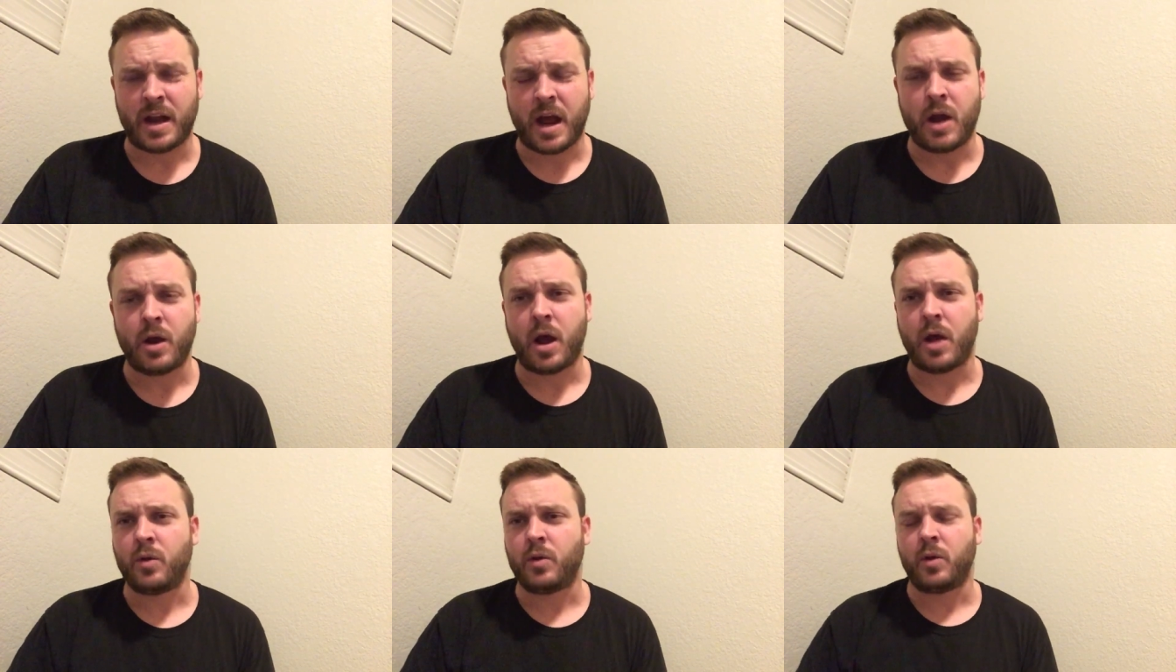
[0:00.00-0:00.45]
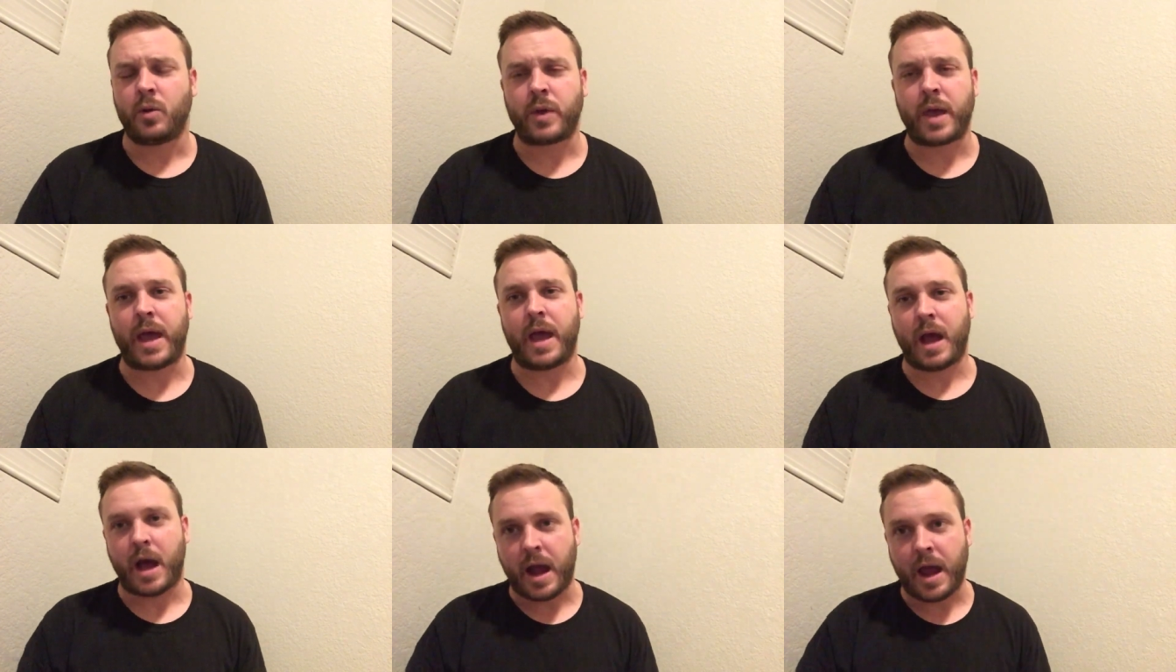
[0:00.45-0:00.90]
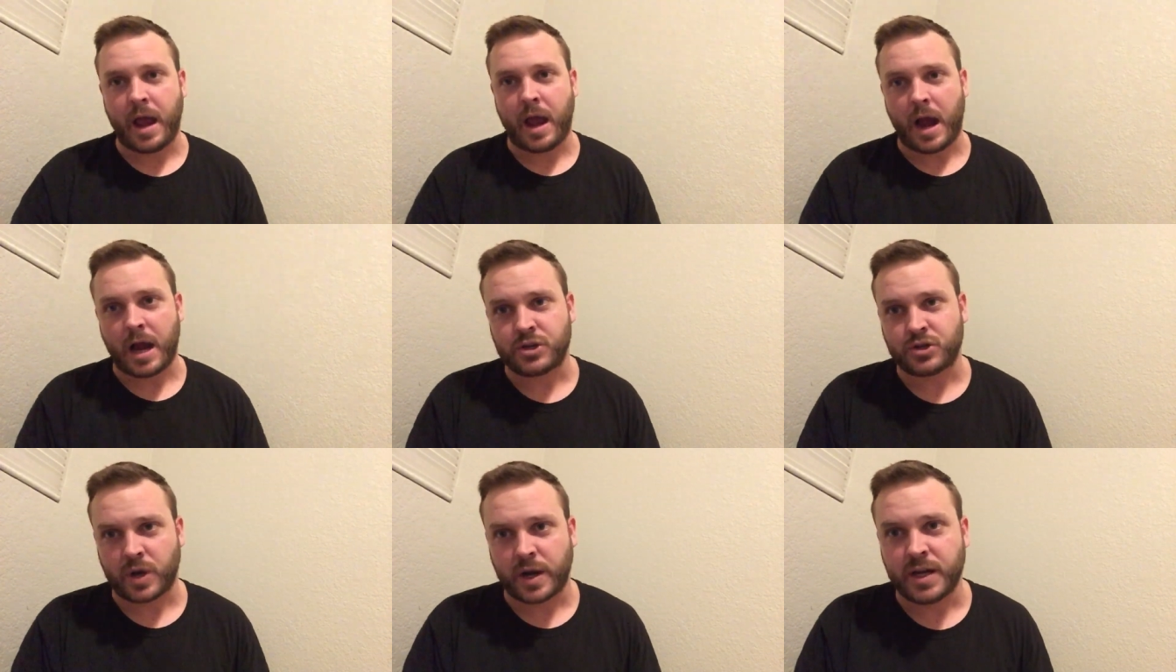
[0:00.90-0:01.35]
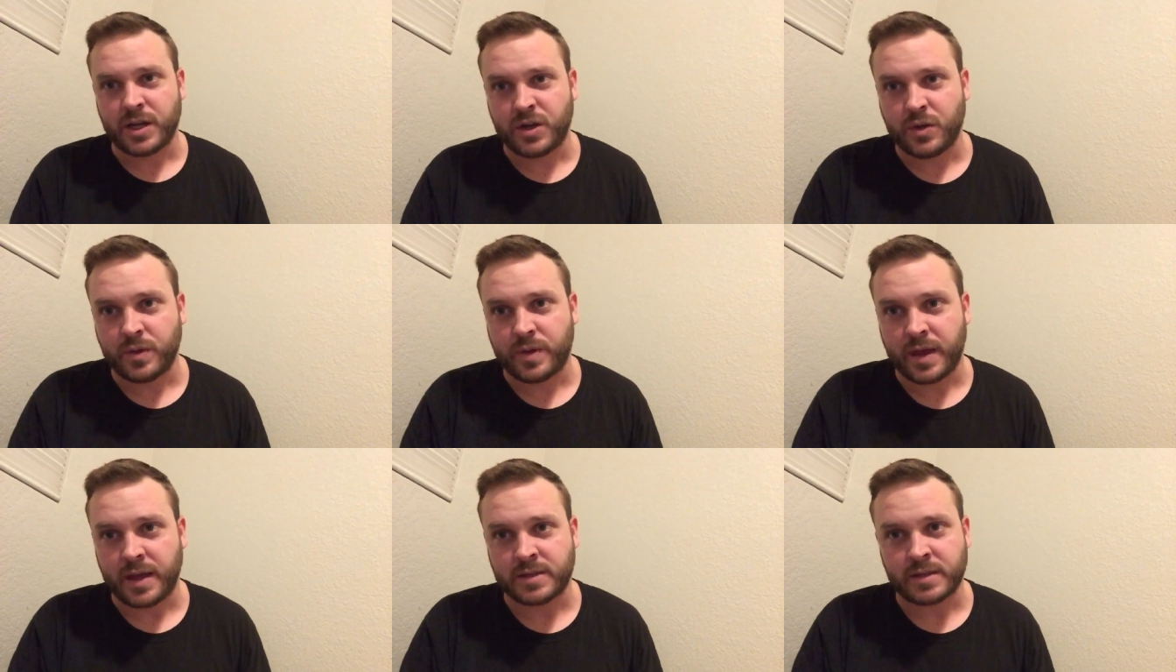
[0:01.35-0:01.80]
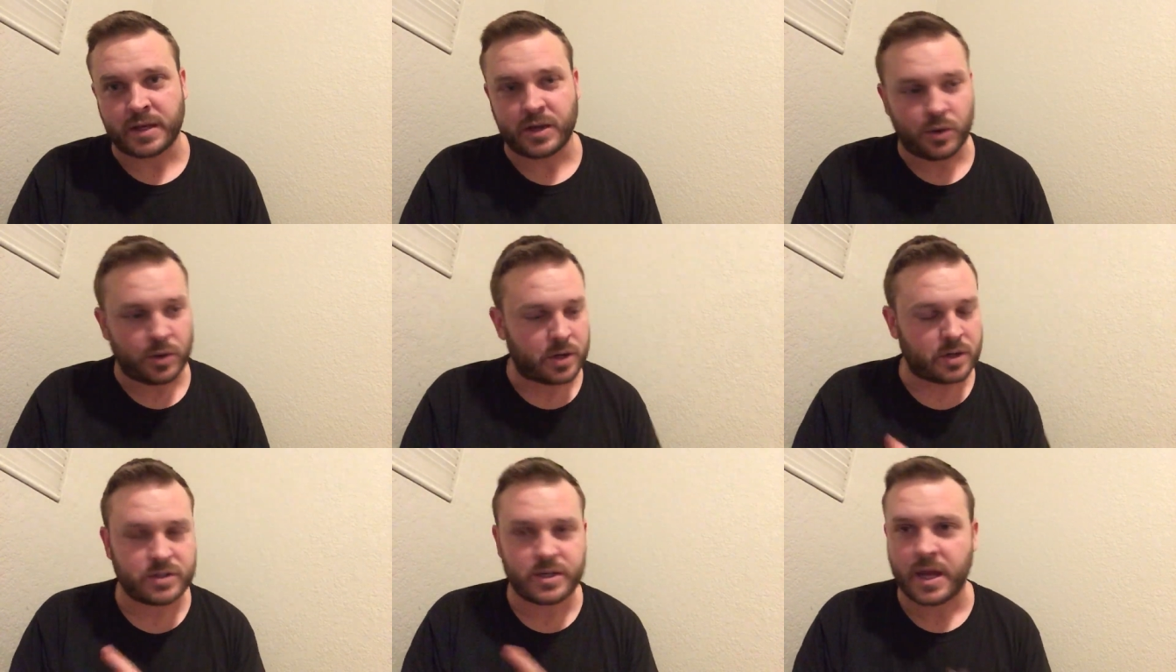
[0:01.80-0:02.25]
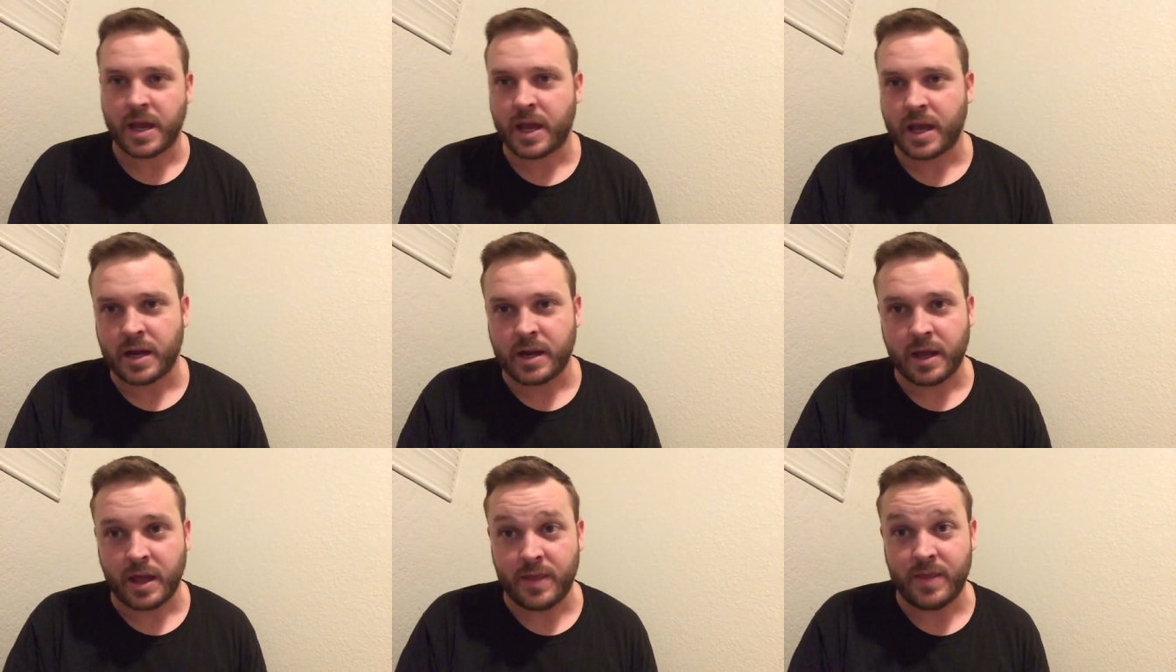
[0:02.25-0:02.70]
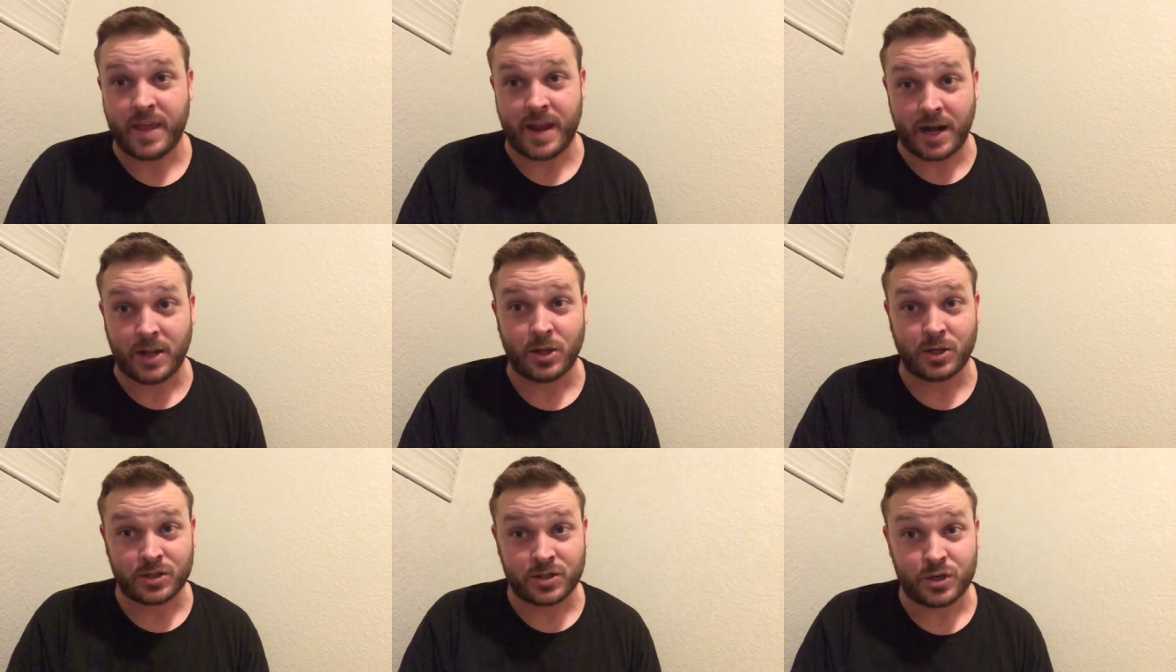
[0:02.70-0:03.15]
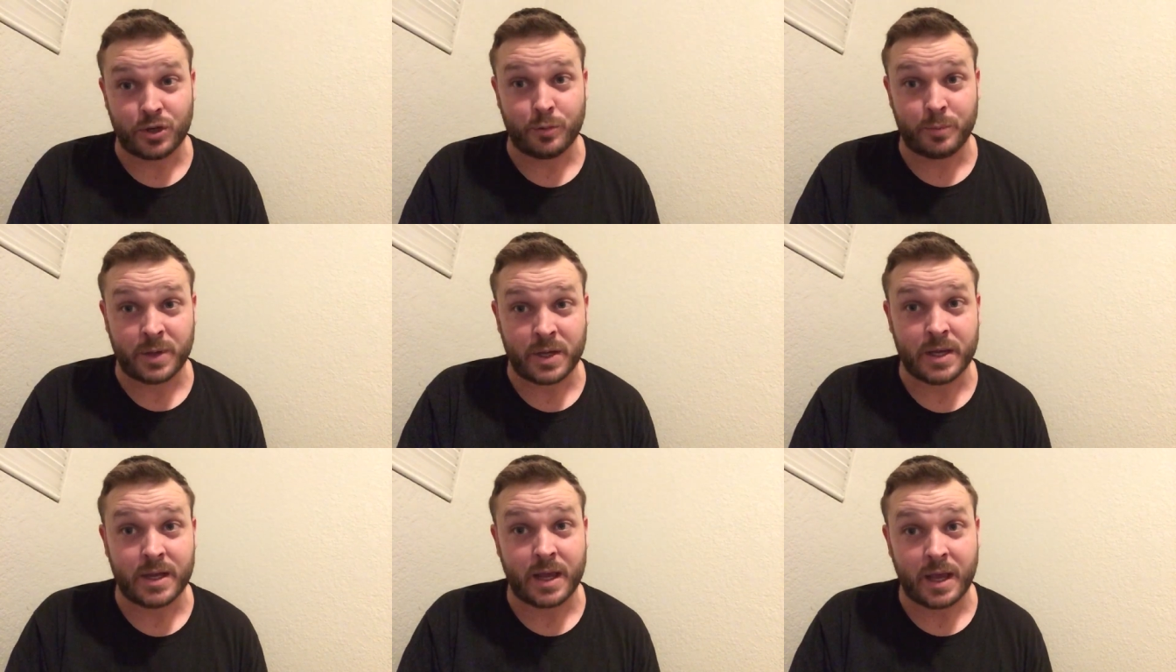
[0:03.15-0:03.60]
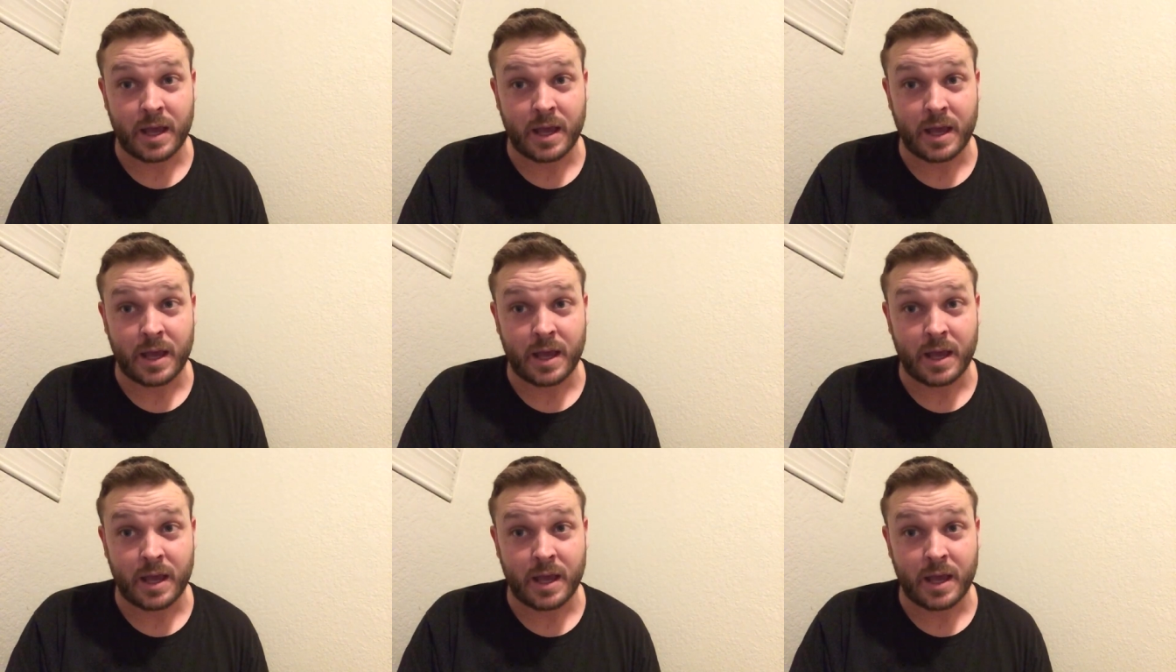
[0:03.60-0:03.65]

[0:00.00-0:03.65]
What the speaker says: I try to do things I don't understand, and then I look stupid,